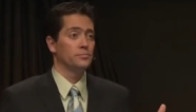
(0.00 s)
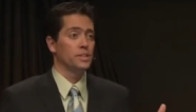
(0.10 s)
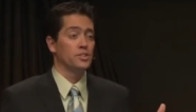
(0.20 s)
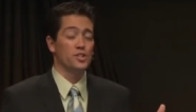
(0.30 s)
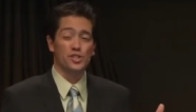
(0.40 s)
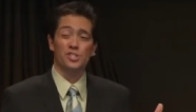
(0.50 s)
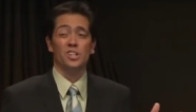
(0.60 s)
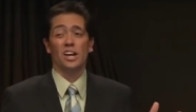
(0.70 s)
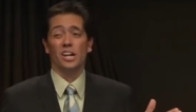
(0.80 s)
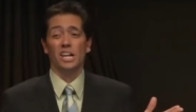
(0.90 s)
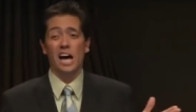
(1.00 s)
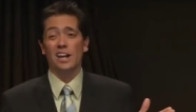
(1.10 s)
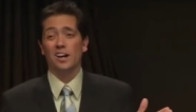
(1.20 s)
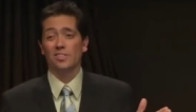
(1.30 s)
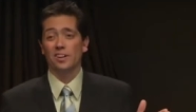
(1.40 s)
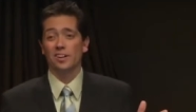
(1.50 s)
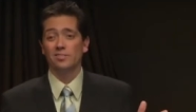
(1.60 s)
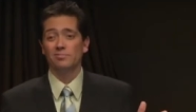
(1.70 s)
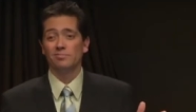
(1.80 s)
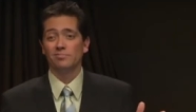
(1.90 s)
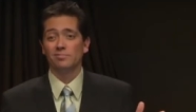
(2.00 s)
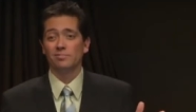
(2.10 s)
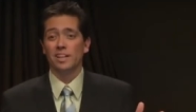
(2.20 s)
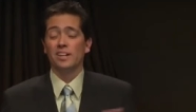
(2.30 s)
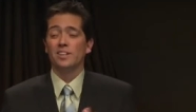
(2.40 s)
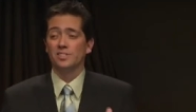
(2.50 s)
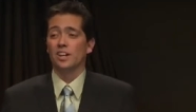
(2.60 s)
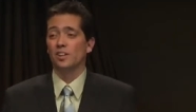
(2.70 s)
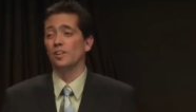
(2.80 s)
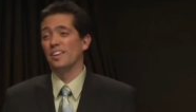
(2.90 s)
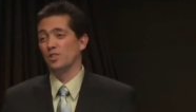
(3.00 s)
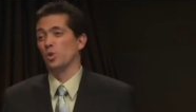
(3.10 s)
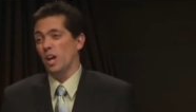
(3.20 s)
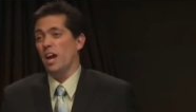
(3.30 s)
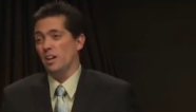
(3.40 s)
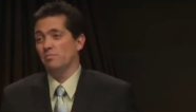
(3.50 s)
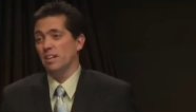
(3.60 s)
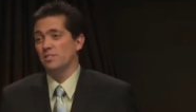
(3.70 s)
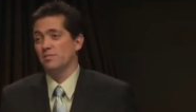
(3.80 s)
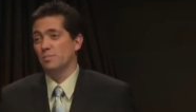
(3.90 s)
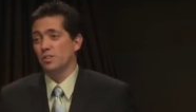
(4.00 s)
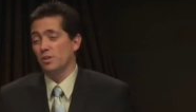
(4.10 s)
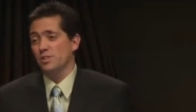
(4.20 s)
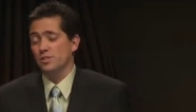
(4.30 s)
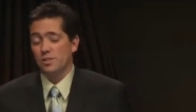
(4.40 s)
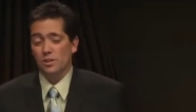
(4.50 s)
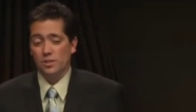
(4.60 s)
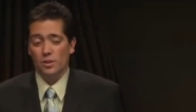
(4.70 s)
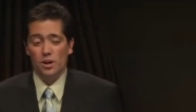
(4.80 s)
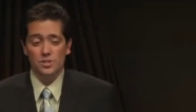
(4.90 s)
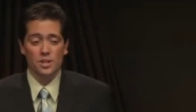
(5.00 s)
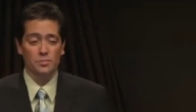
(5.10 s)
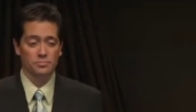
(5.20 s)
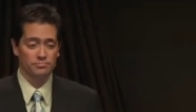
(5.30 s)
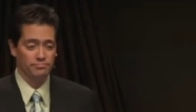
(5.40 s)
Because there's just not a lot out there that is secular, that's okay. That's, but there, is, there, there are some.